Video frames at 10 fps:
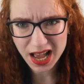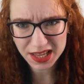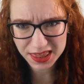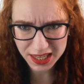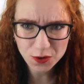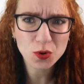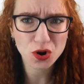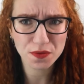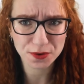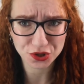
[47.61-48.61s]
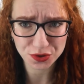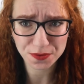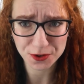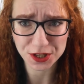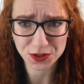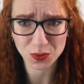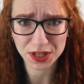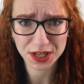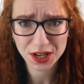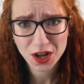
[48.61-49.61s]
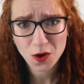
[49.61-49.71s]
I think we're overdue for this one.